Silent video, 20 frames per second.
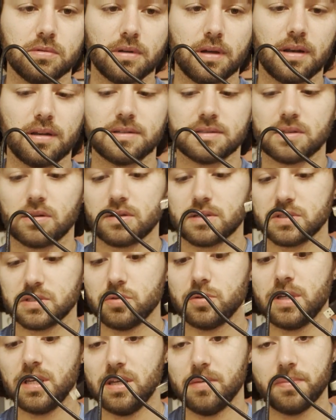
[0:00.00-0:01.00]
And as long as you
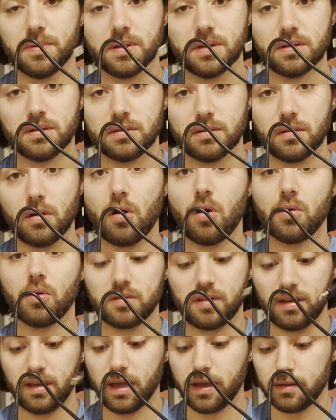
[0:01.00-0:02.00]
keep it all
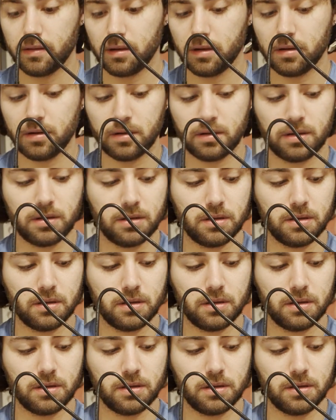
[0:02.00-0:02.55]
together